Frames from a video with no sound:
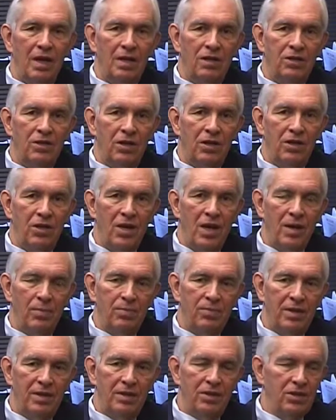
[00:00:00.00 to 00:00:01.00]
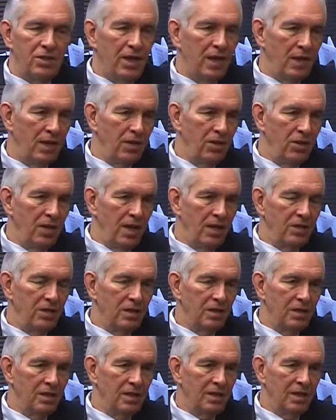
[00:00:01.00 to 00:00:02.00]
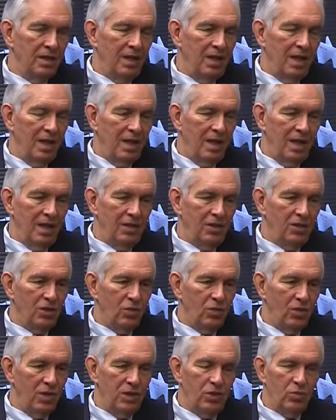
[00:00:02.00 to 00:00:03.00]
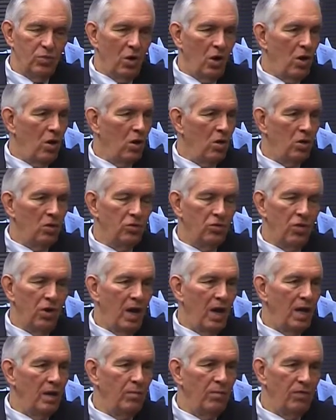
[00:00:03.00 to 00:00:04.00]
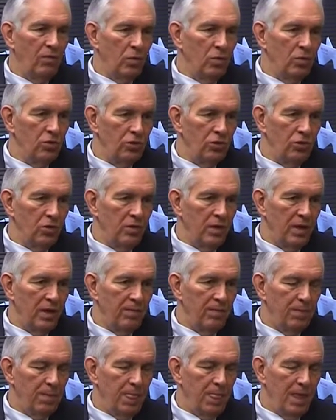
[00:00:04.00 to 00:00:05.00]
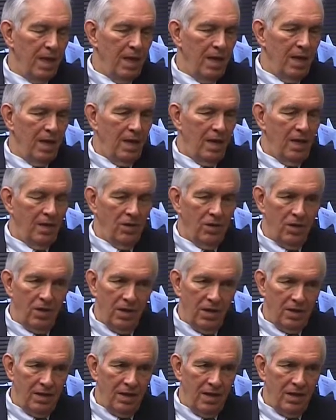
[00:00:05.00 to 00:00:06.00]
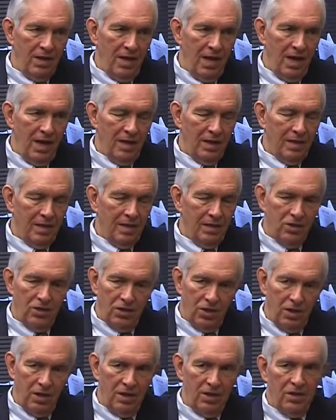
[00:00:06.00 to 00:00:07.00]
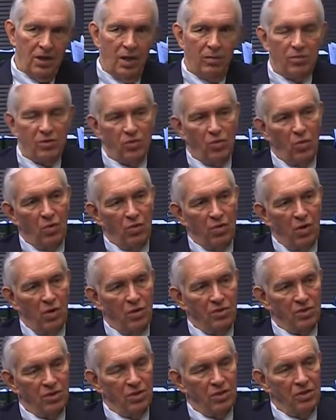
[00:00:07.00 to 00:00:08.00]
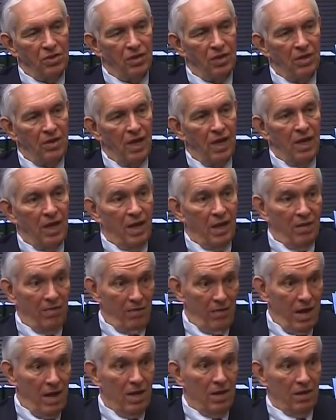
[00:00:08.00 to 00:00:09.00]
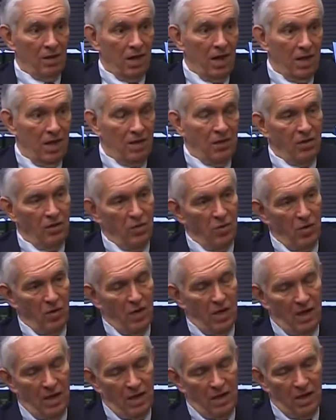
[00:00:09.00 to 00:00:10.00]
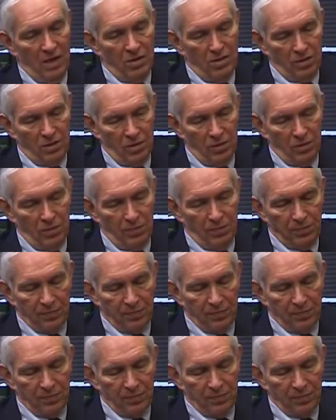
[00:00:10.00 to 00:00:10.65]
as adept in settling cases. And so these were all tried before a jury. And Gullett did that, and certainly Thomas Wardlaw Steele did that, and Val got into doing that also.